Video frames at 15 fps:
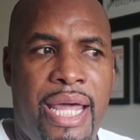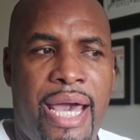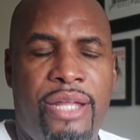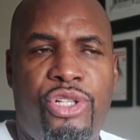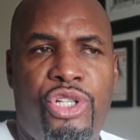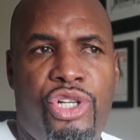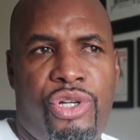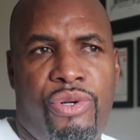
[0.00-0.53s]

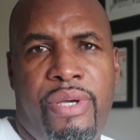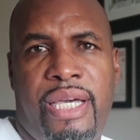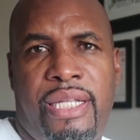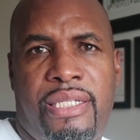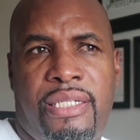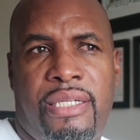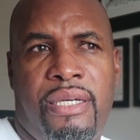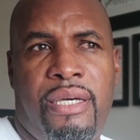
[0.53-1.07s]
that
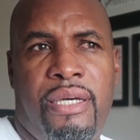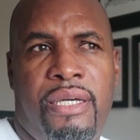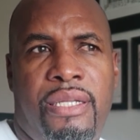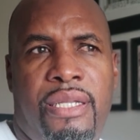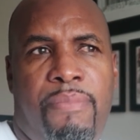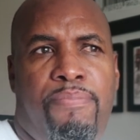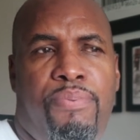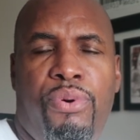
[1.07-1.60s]
treat
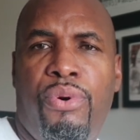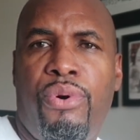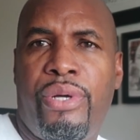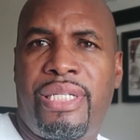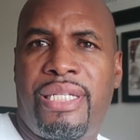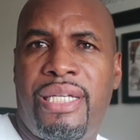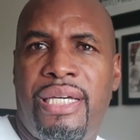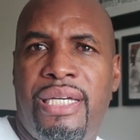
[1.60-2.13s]

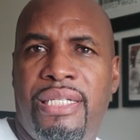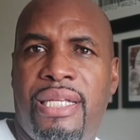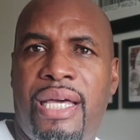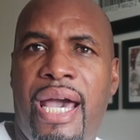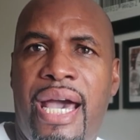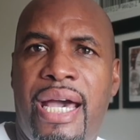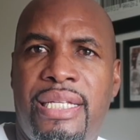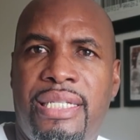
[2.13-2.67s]

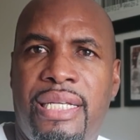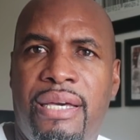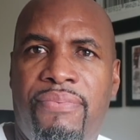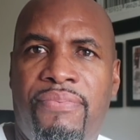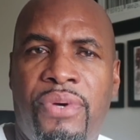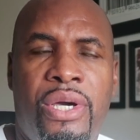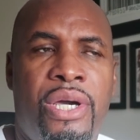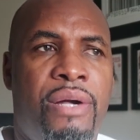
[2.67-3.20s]
deportees as
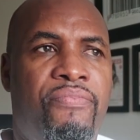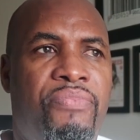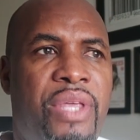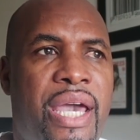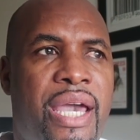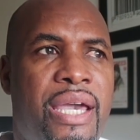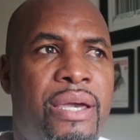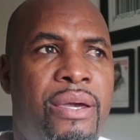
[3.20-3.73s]
if
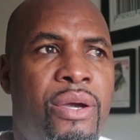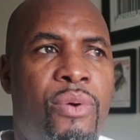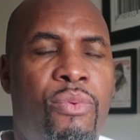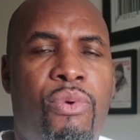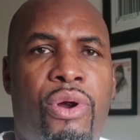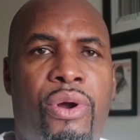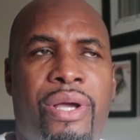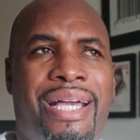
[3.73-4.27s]
they
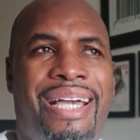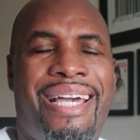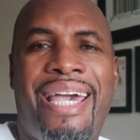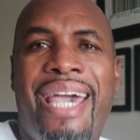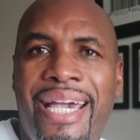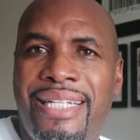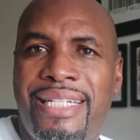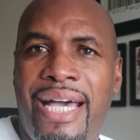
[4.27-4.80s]
were
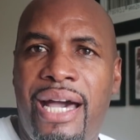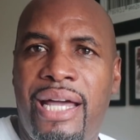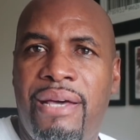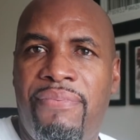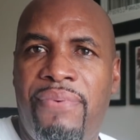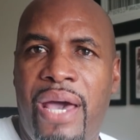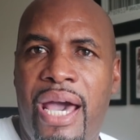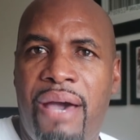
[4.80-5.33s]
kicked out
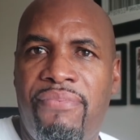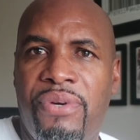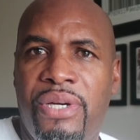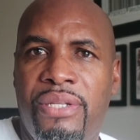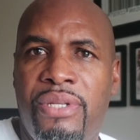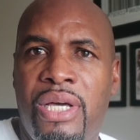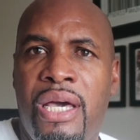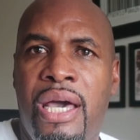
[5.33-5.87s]
of
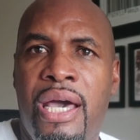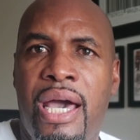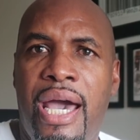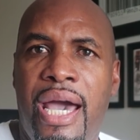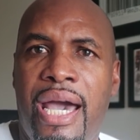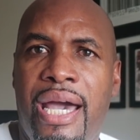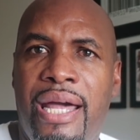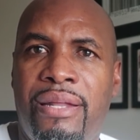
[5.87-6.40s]
heaven
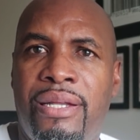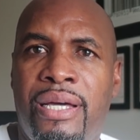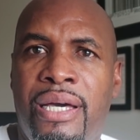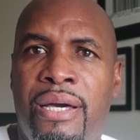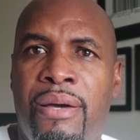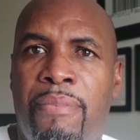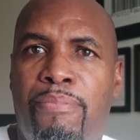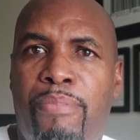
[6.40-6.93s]
and
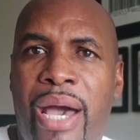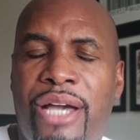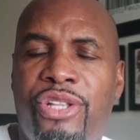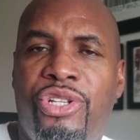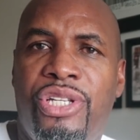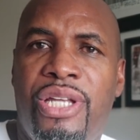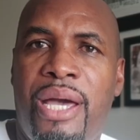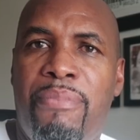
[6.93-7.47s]
back
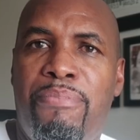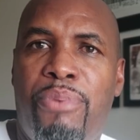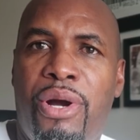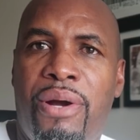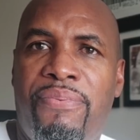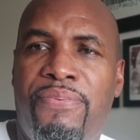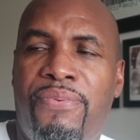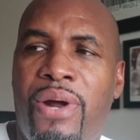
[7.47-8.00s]
to their
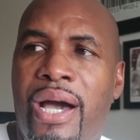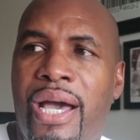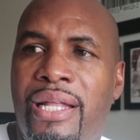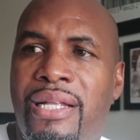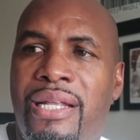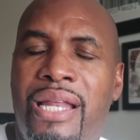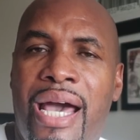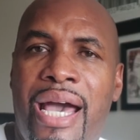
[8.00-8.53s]

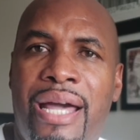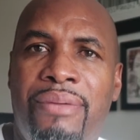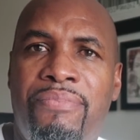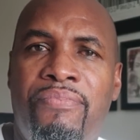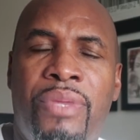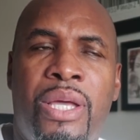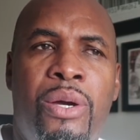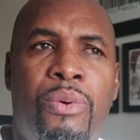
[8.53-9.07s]
birthright
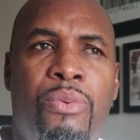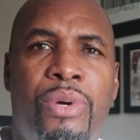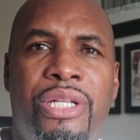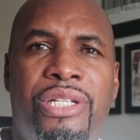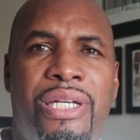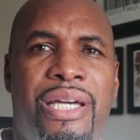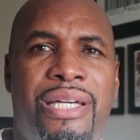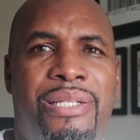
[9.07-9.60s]
land,
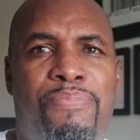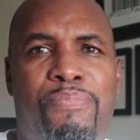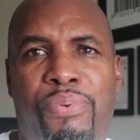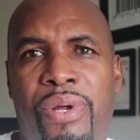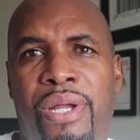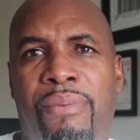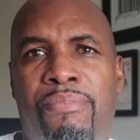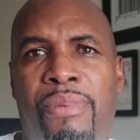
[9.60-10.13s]
which is
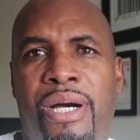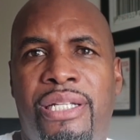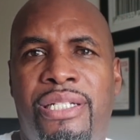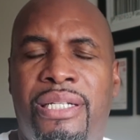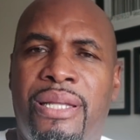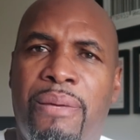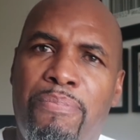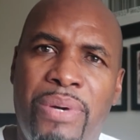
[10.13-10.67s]
pretty
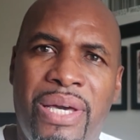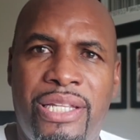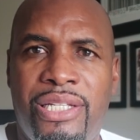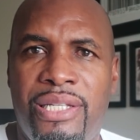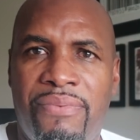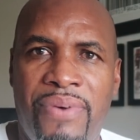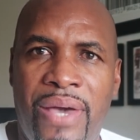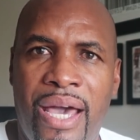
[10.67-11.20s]
much the
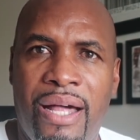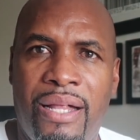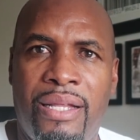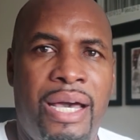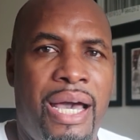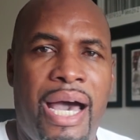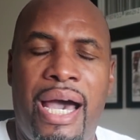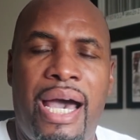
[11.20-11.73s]
pits of
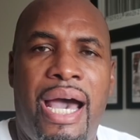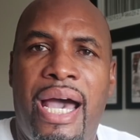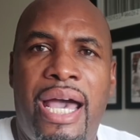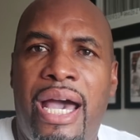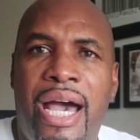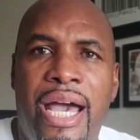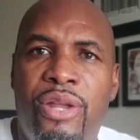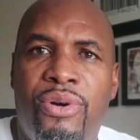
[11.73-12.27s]
hell.
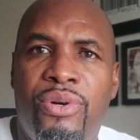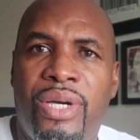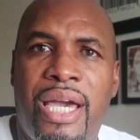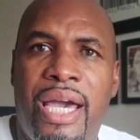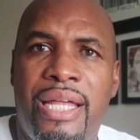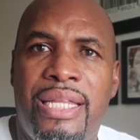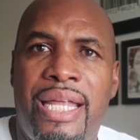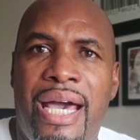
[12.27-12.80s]
I don't
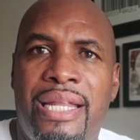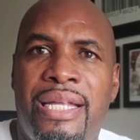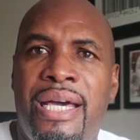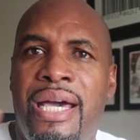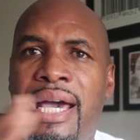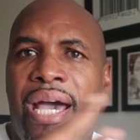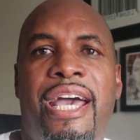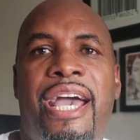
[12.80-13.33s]
get that.
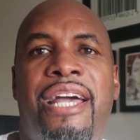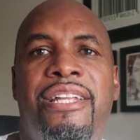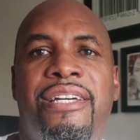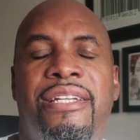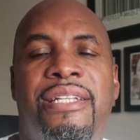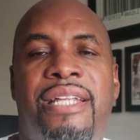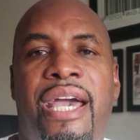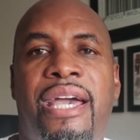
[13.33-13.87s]
At the end
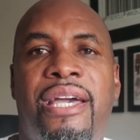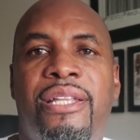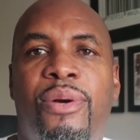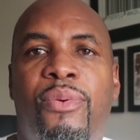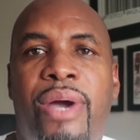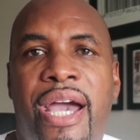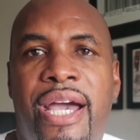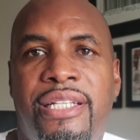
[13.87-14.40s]
of the day,
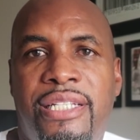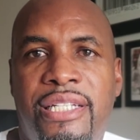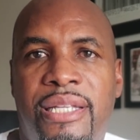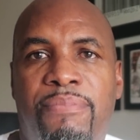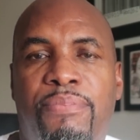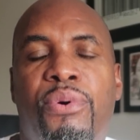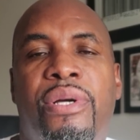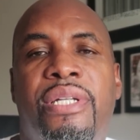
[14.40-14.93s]
the way I see
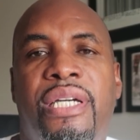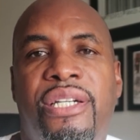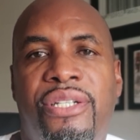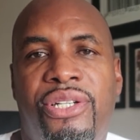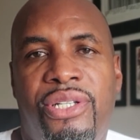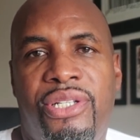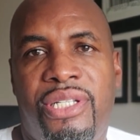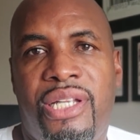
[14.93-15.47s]

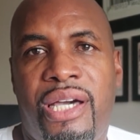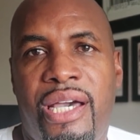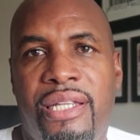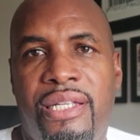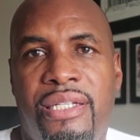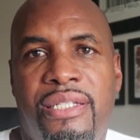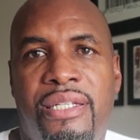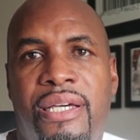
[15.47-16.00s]
deportation is
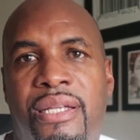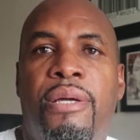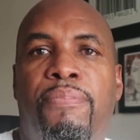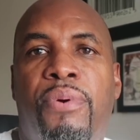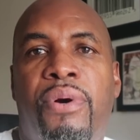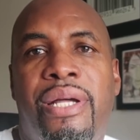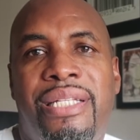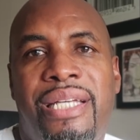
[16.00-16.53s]
like this.
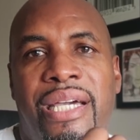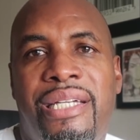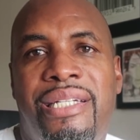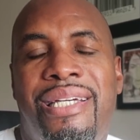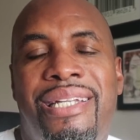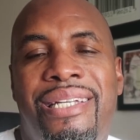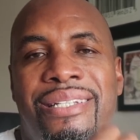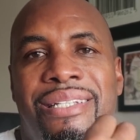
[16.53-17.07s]

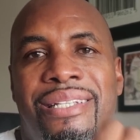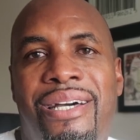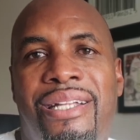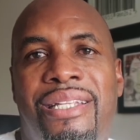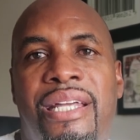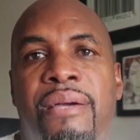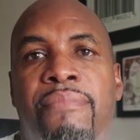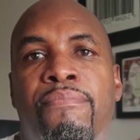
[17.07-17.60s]
Deportation is
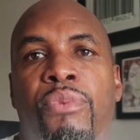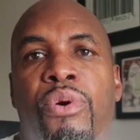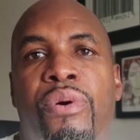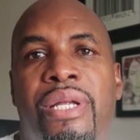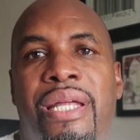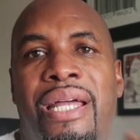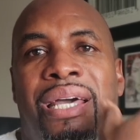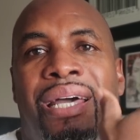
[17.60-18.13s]
nothing
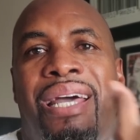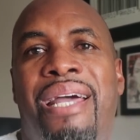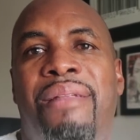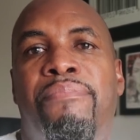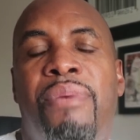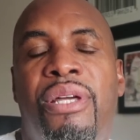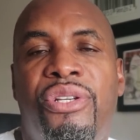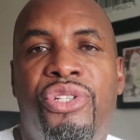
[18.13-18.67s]
more than an
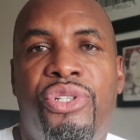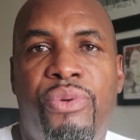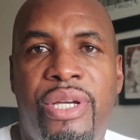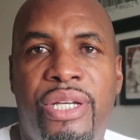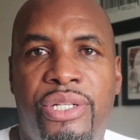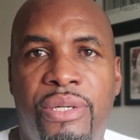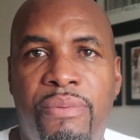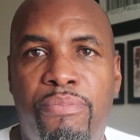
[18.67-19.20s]

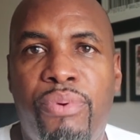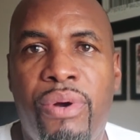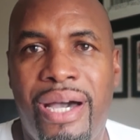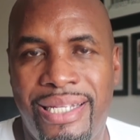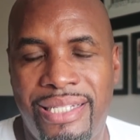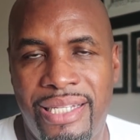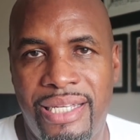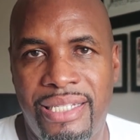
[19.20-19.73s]
administration
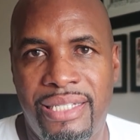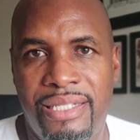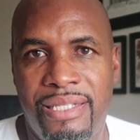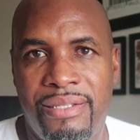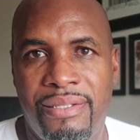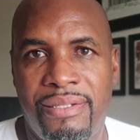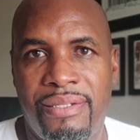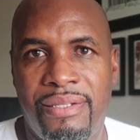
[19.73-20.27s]
process.